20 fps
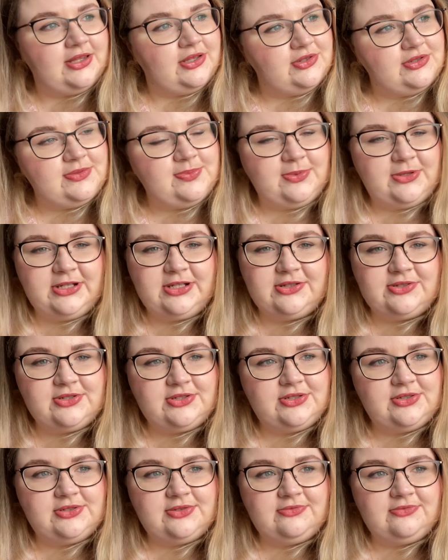Those
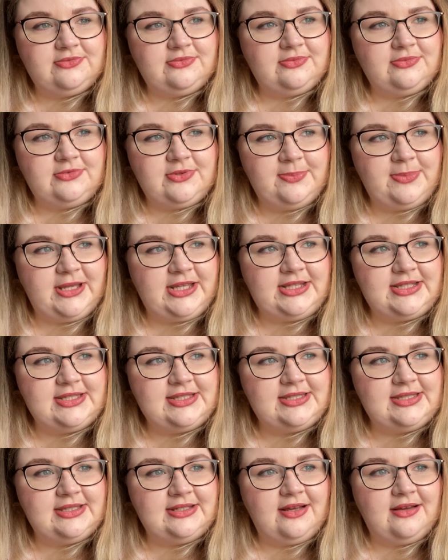brioche
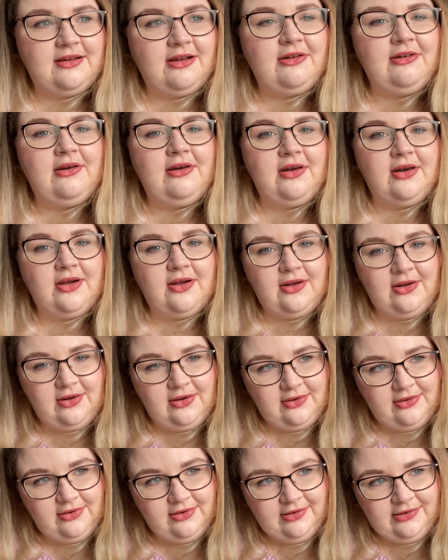repeats are
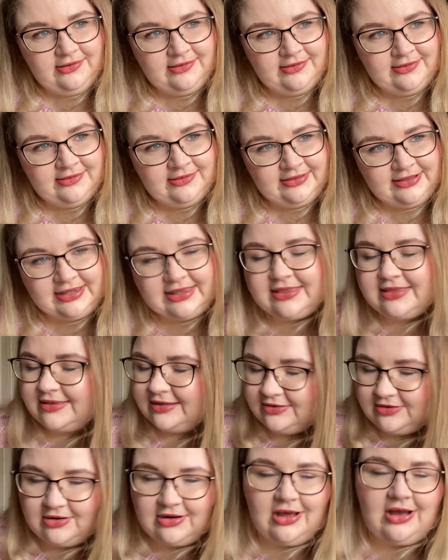long.
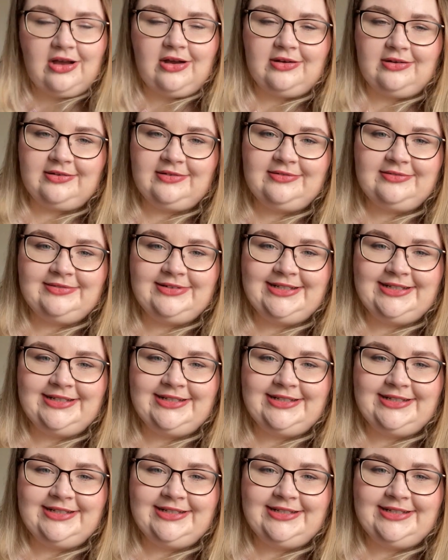They're long.